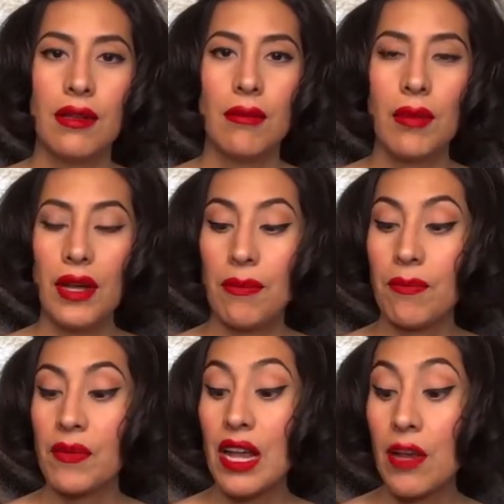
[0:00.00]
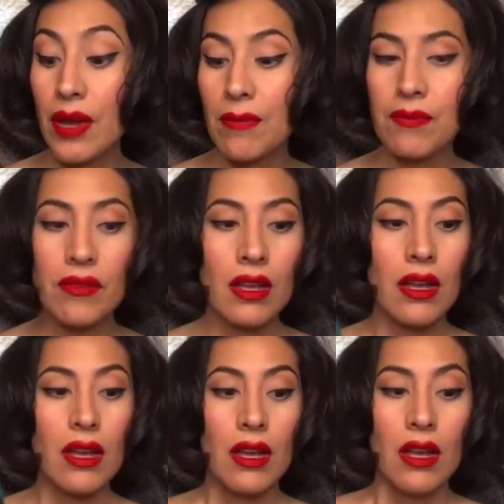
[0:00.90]
But anyway,
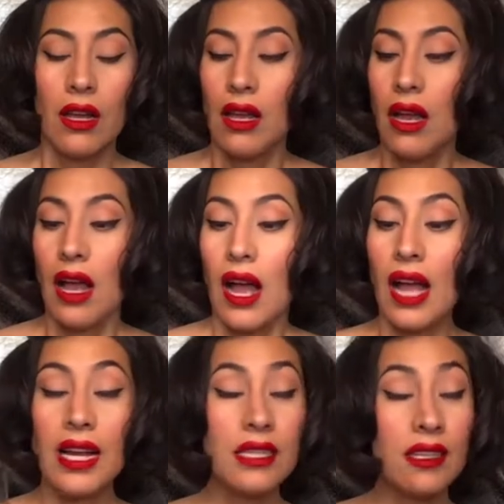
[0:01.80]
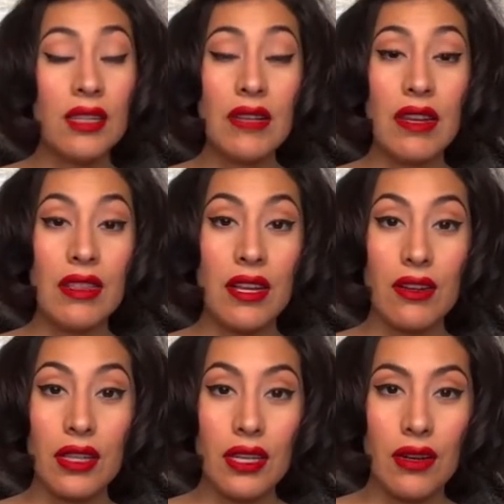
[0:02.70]
I guess I'll leave that
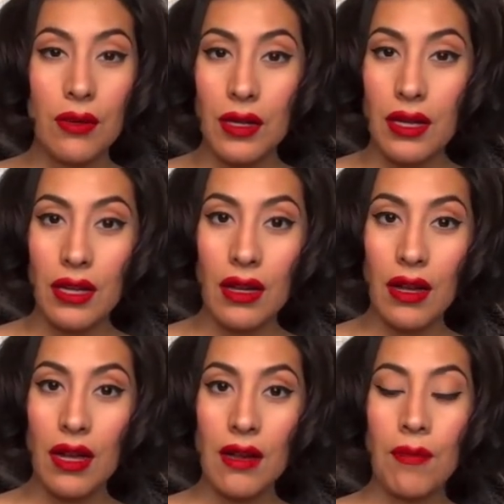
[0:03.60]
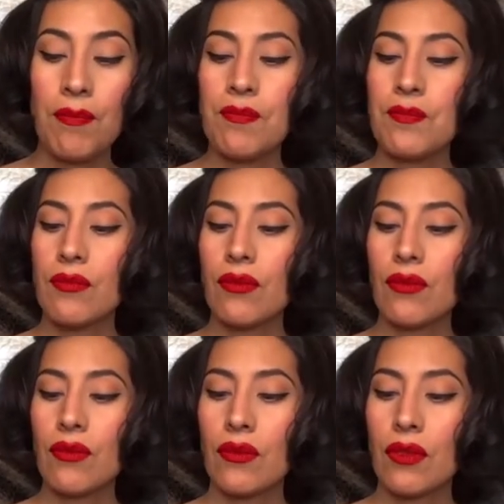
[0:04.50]
there, Leo. Um...
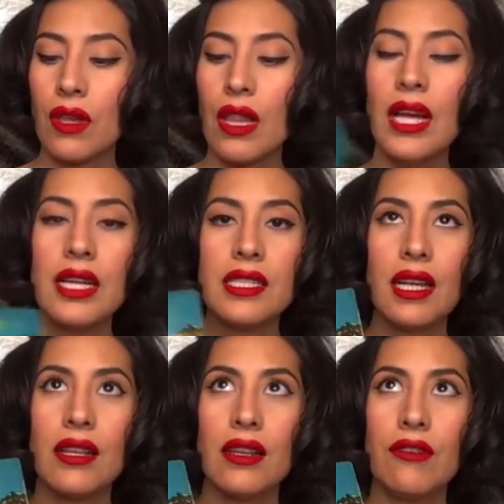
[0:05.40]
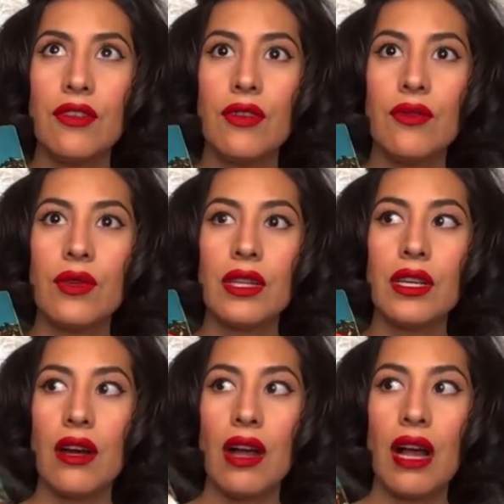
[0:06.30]
Like I said, if you
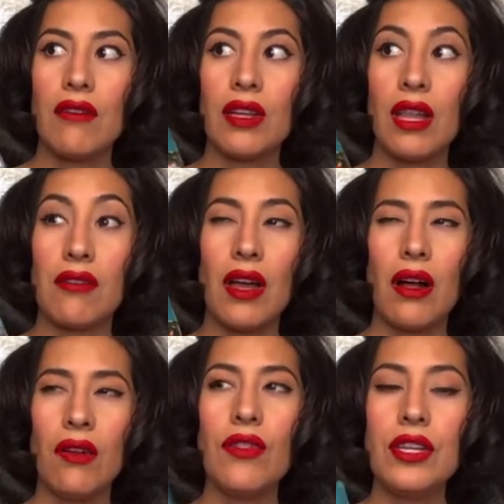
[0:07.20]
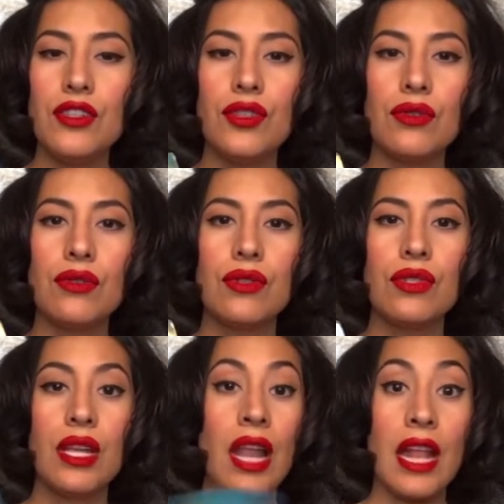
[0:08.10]
really are having a lot of health issues
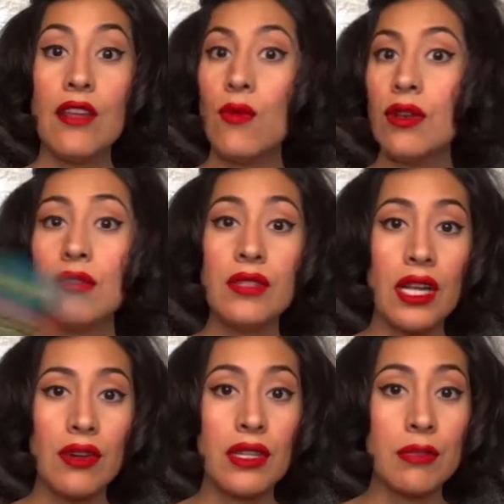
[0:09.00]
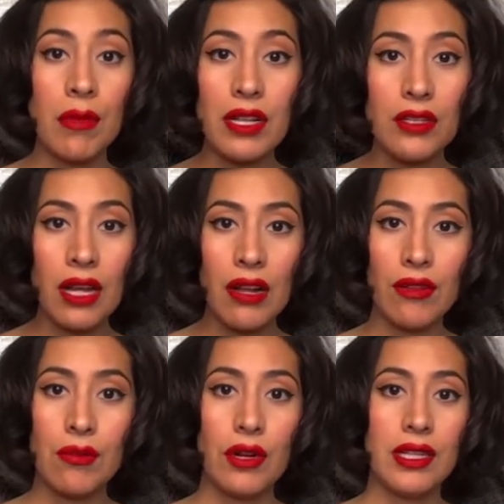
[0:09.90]
in any one of those areas, mental
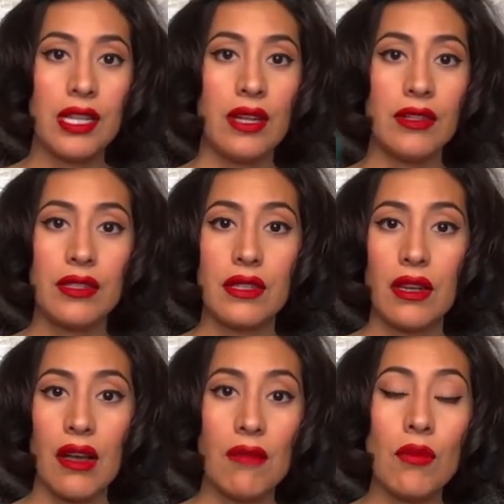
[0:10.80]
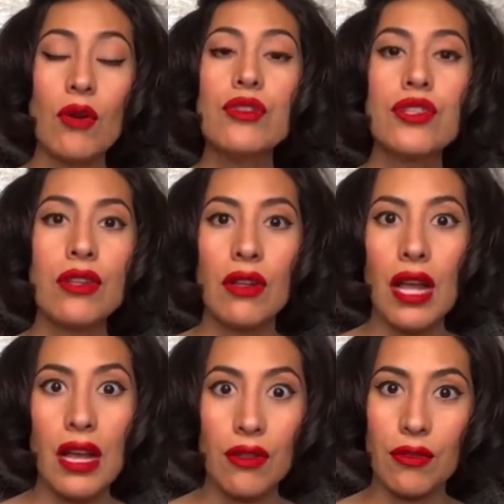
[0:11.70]
health breakdowns, emotional
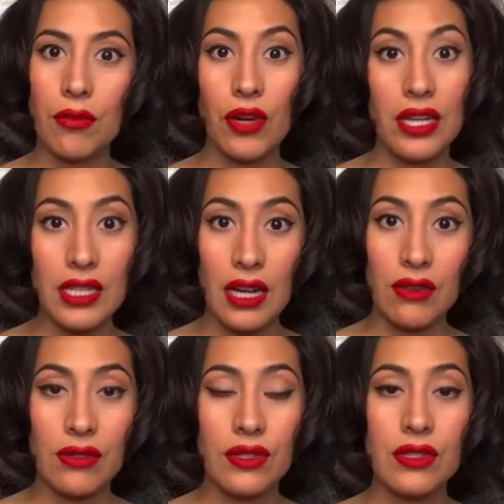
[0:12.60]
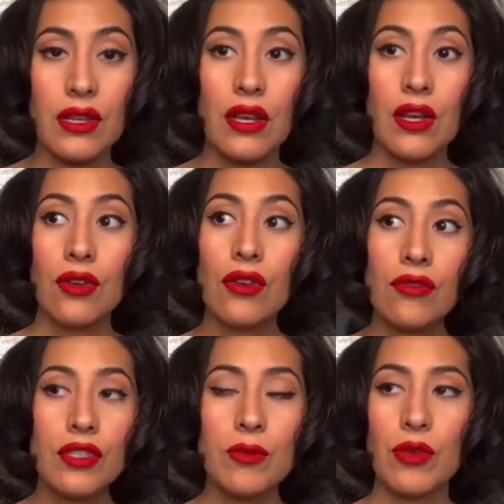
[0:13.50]
health breakdowns,
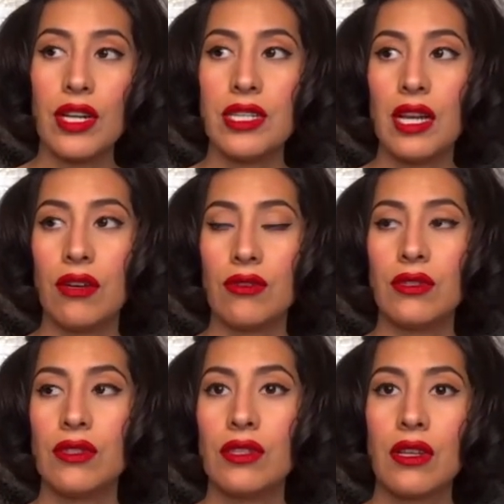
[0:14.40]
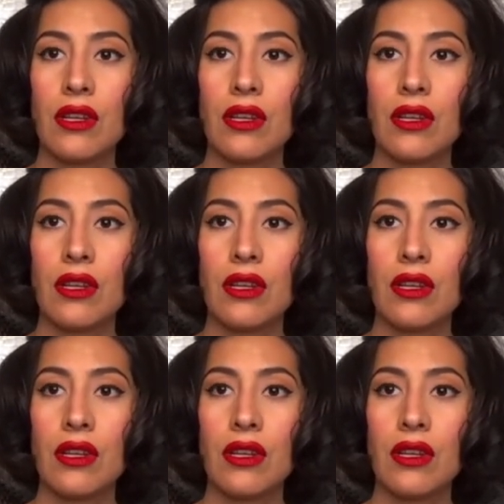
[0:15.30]
nervous breakdowns,